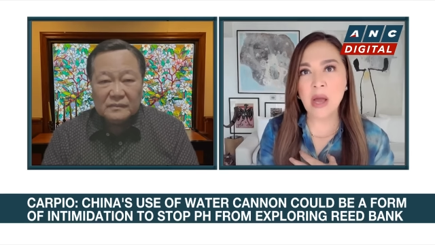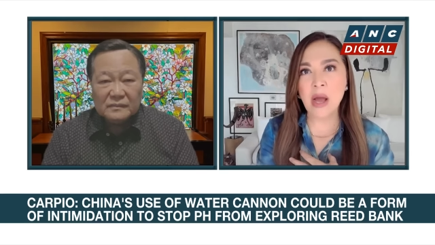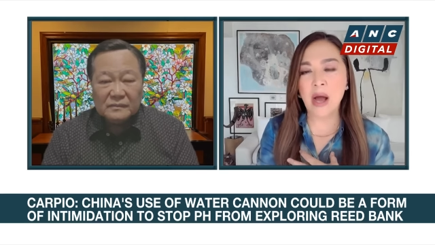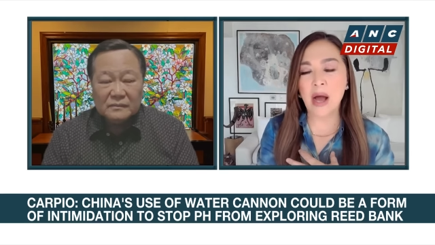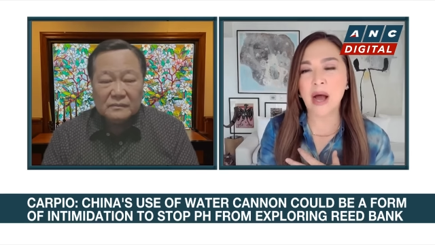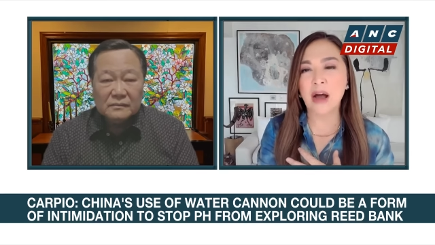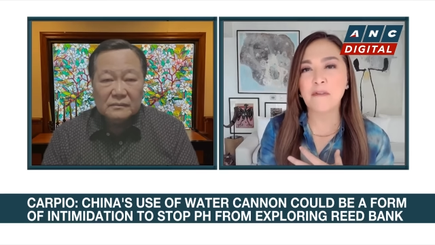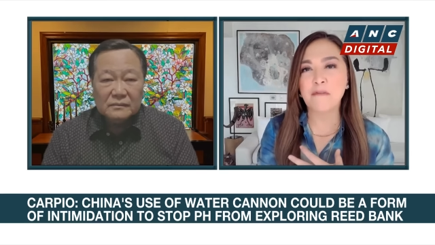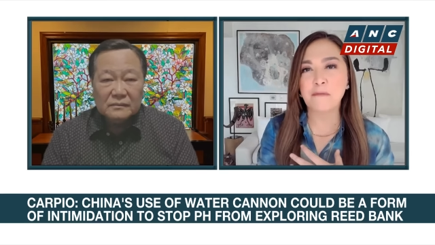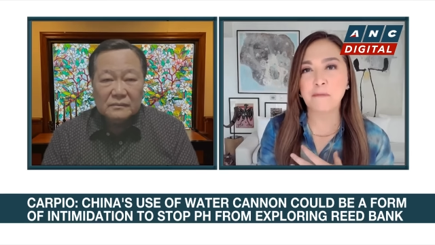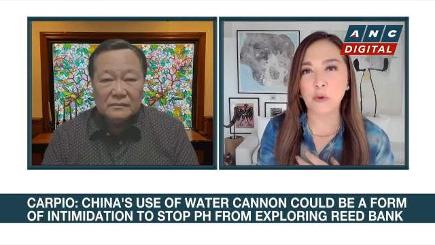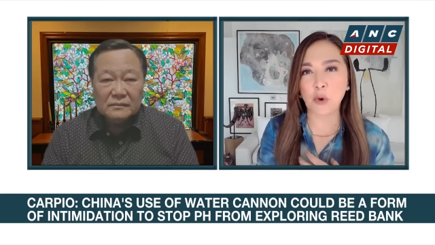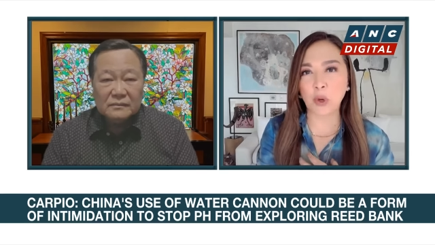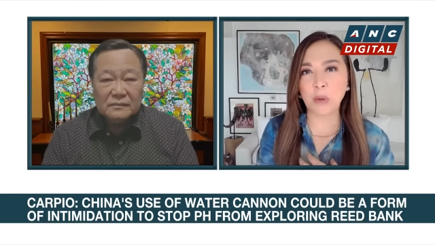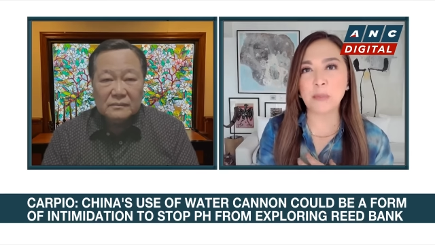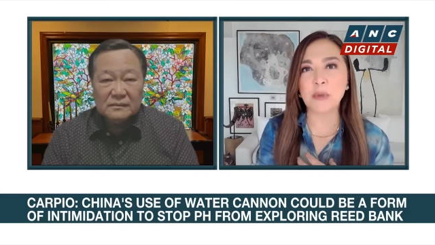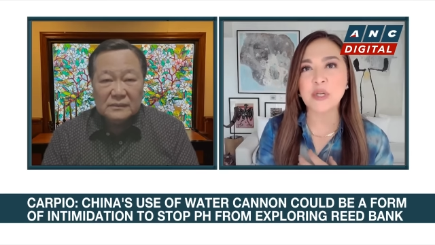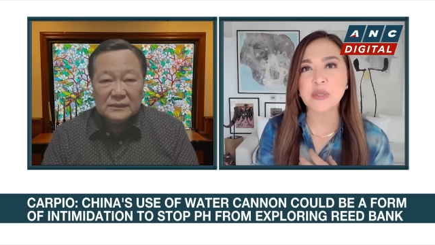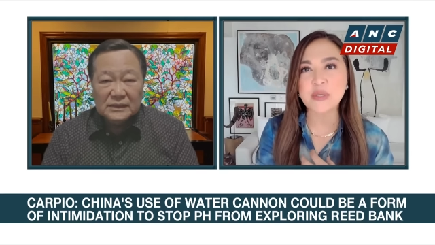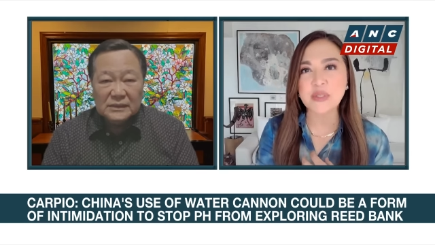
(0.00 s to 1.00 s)
Speaker 1: A former
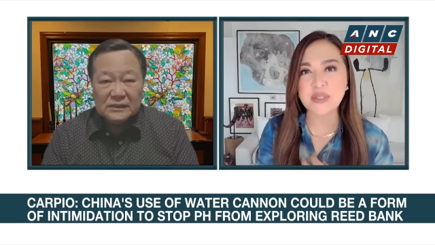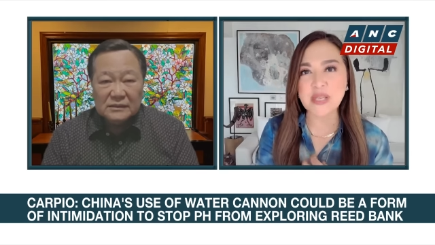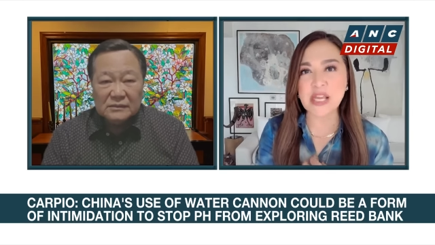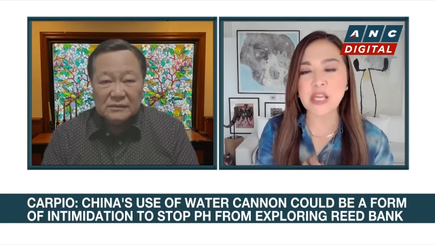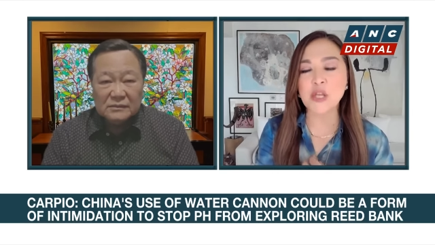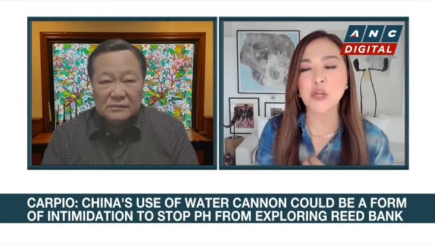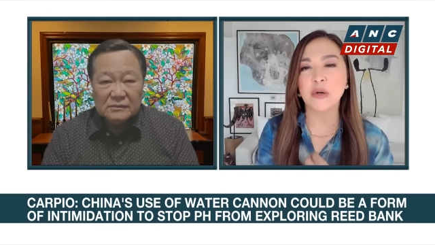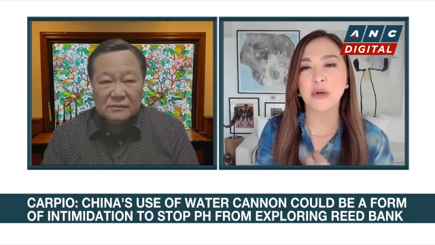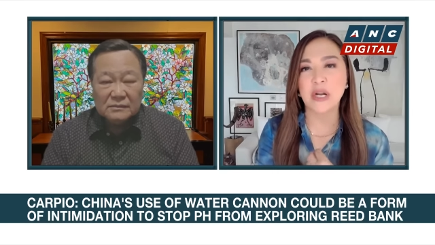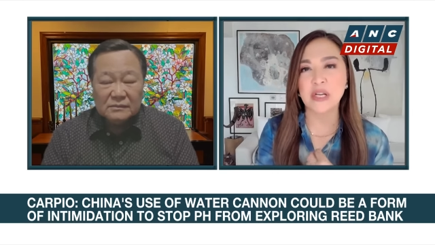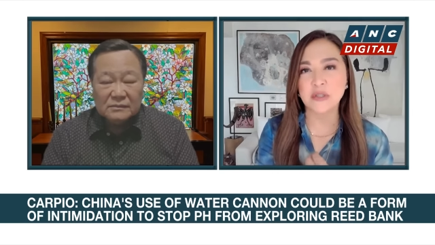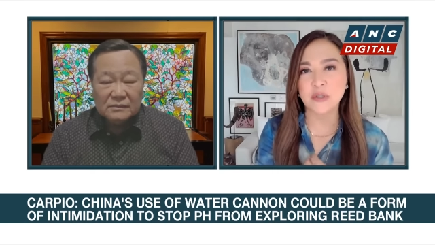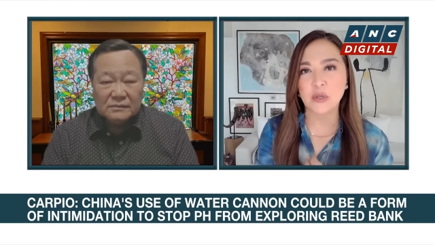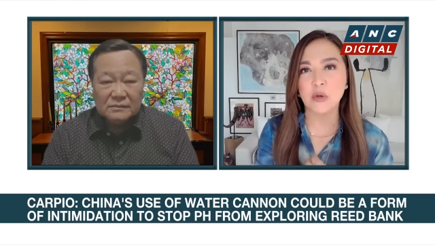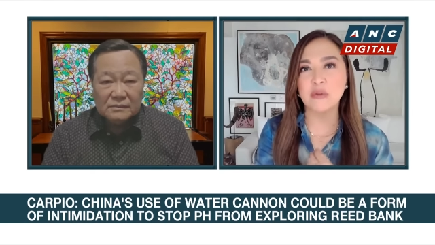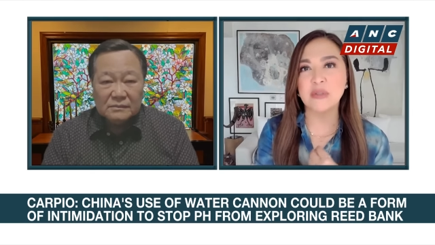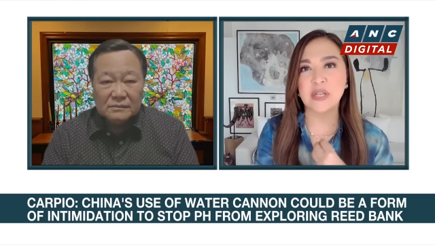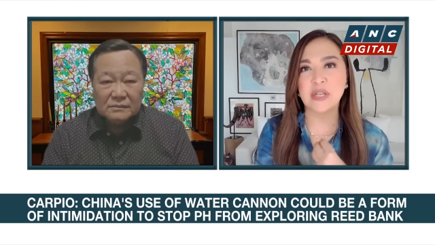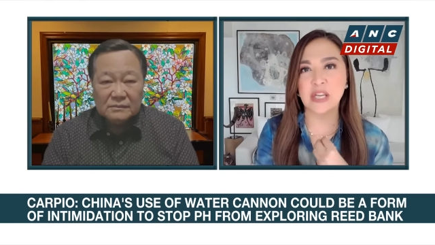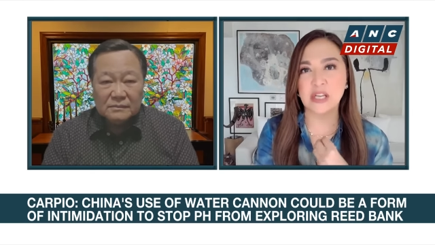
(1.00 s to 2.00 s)
senior
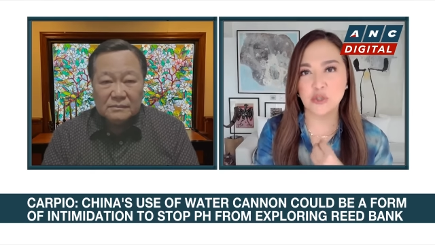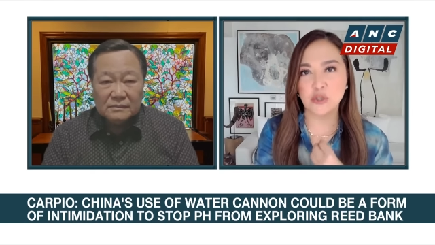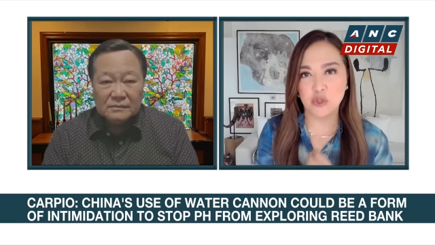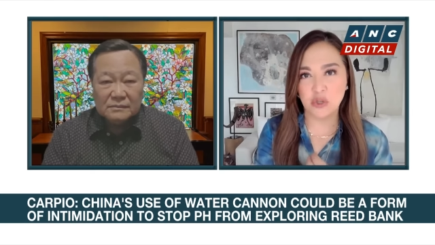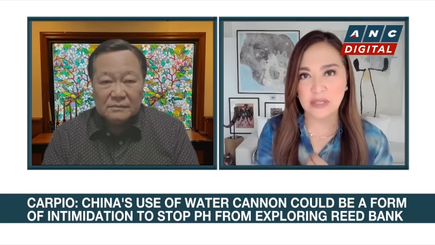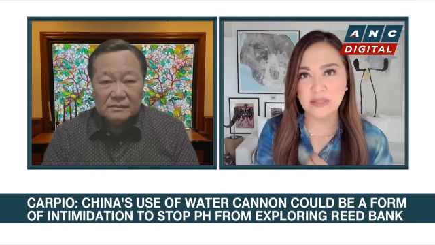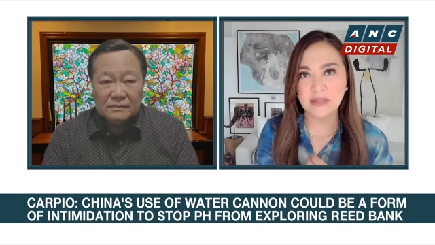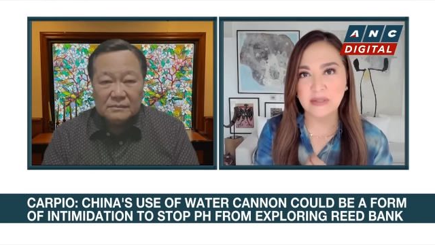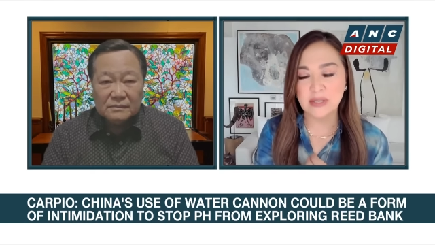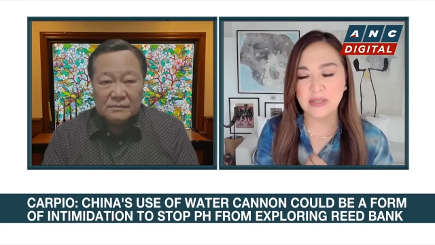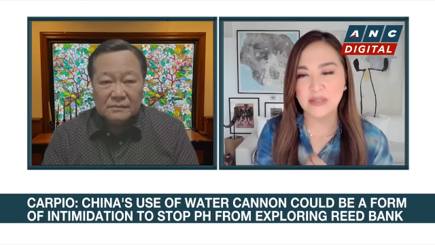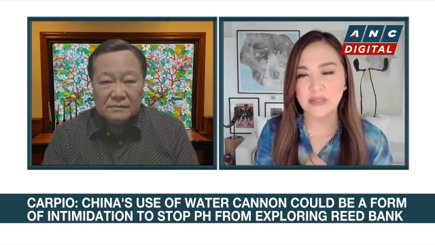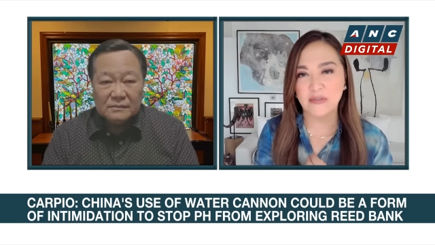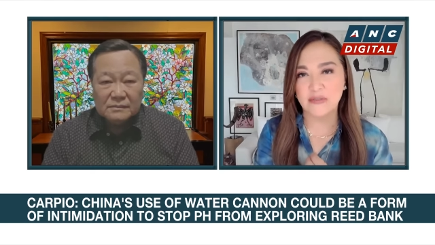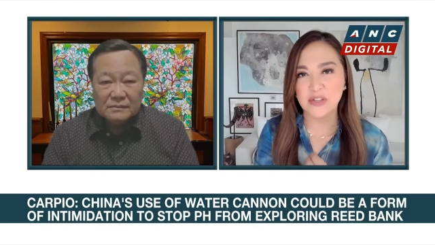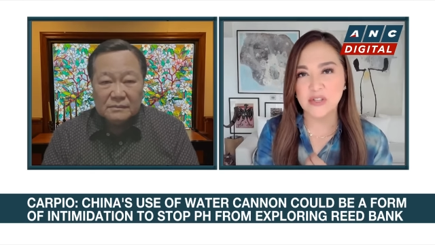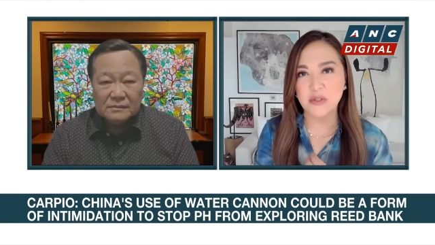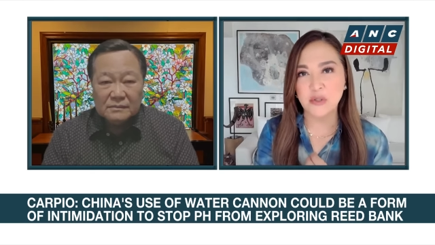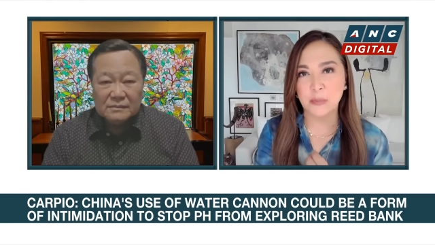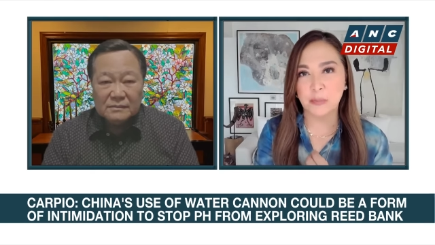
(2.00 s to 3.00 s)
associate justice of the
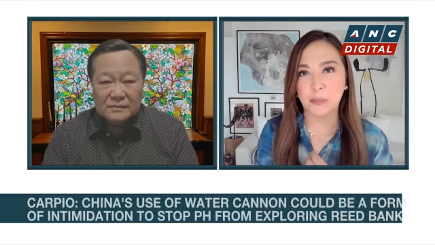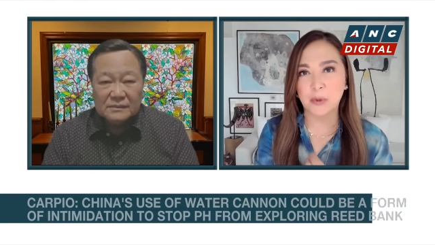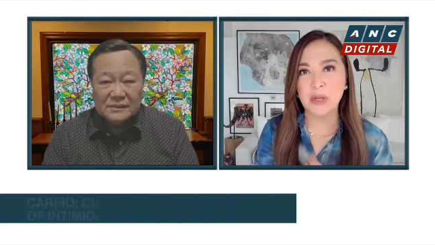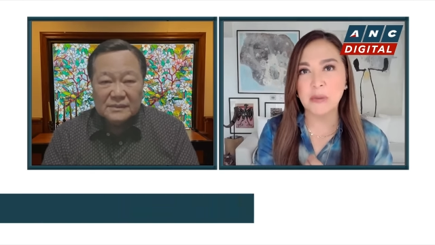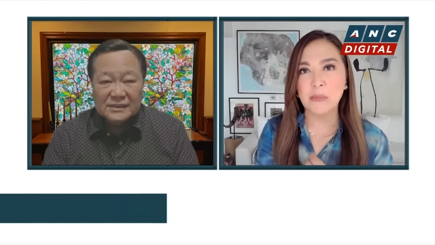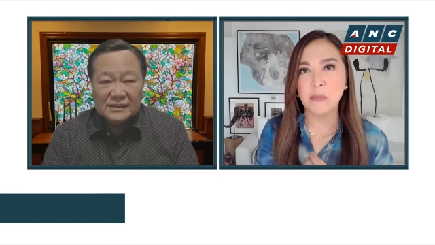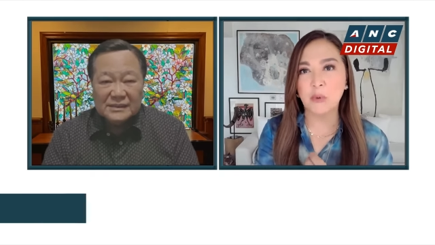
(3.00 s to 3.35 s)
Supreme